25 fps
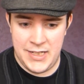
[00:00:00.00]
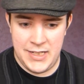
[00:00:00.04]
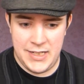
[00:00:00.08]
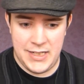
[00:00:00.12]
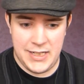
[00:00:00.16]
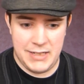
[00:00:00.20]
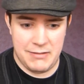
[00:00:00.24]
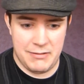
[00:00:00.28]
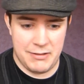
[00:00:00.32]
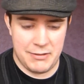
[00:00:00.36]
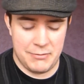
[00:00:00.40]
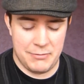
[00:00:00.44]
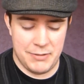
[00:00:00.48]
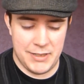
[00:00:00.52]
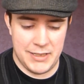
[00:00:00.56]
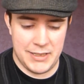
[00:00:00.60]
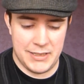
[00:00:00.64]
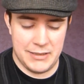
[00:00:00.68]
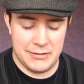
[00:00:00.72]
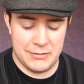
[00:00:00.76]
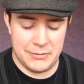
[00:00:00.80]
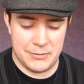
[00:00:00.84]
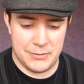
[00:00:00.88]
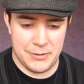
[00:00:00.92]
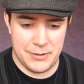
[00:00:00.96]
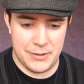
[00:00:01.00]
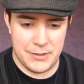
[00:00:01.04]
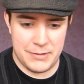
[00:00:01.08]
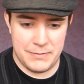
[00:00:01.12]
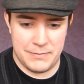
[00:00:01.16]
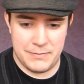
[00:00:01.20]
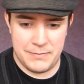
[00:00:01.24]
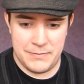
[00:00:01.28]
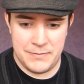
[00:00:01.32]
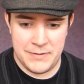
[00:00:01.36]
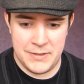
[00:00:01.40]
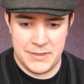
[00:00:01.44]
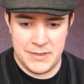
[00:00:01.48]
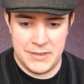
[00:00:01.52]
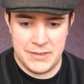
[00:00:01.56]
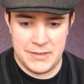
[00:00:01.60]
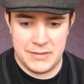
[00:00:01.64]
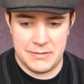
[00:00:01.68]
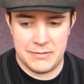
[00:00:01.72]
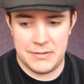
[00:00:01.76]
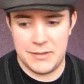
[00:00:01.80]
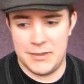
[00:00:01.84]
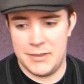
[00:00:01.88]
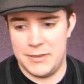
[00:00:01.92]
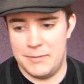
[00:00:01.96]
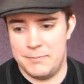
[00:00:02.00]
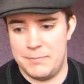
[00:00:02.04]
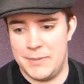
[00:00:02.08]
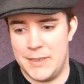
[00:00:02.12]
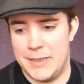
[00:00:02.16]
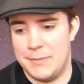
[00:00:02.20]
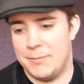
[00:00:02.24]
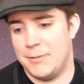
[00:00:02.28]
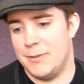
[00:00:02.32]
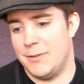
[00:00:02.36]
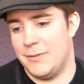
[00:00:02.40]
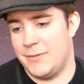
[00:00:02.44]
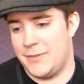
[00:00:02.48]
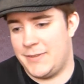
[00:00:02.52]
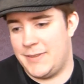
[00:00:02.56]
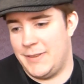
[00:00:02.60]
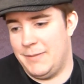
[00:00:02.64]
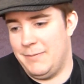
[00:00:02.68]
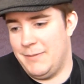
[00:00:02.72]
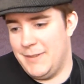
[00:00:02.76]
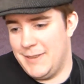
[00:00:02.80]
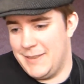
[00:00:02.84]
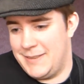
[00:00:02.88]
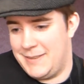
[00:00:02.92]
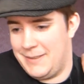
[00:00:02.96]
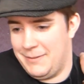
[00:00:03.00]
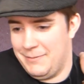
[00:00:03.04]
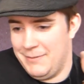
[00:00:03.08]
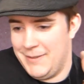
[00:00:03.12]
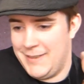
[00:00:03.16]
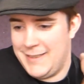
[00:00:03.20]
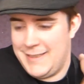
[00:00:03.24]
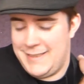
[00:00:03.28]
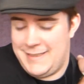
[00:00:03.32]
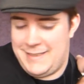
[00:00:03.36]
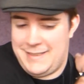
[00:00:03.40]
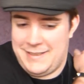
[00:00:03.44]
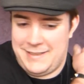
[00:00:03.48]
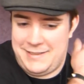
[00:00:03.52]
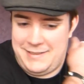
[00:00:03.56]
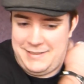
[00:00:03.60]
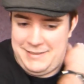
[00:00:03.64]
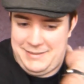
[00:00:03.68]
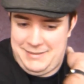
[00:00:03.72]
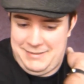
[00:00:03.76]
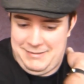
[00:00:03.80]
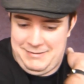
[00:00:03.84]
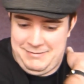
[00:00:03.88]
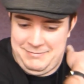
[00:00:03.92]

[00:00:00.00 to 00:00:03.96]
Anyways, my little group were people similar to me, just,